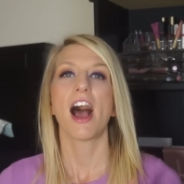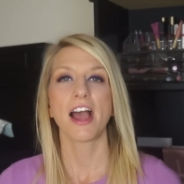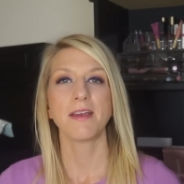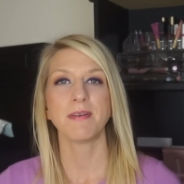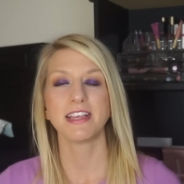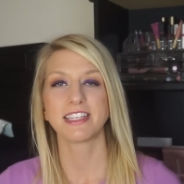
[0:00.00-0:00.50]

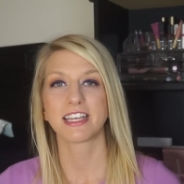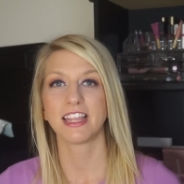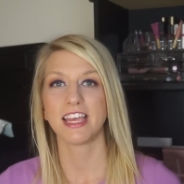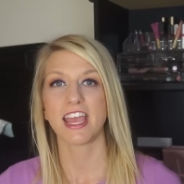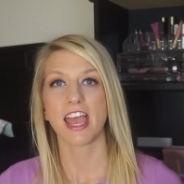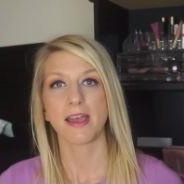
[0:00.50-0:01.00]
I
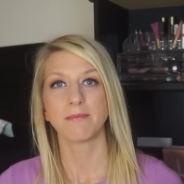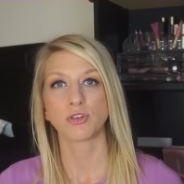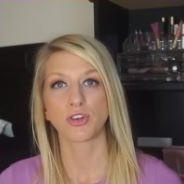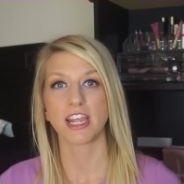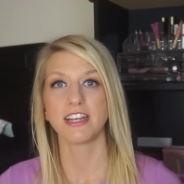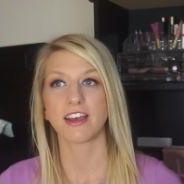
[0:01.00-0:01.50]
basically am
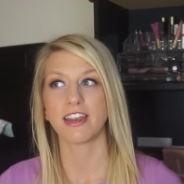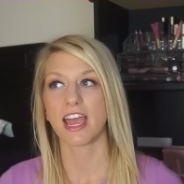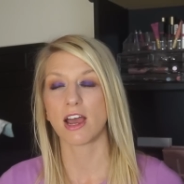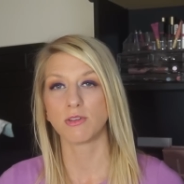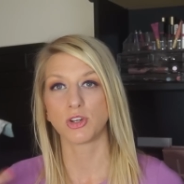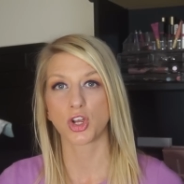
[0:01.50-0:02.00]
trained on
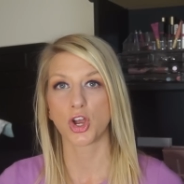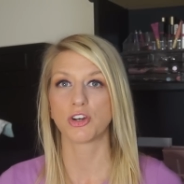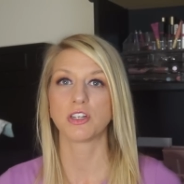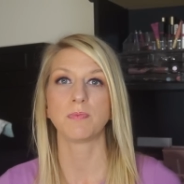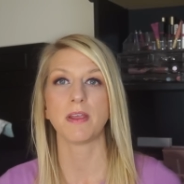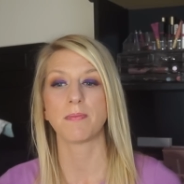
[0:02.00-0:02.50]
how to
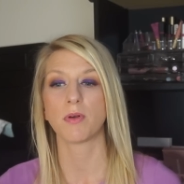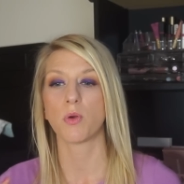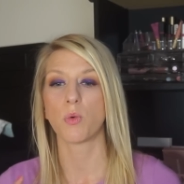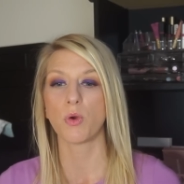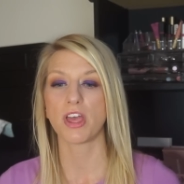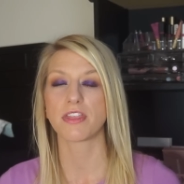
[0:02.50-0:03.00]
coach
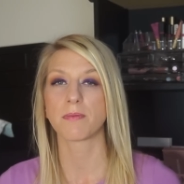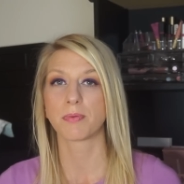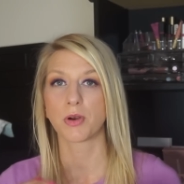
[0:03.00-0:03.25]
people with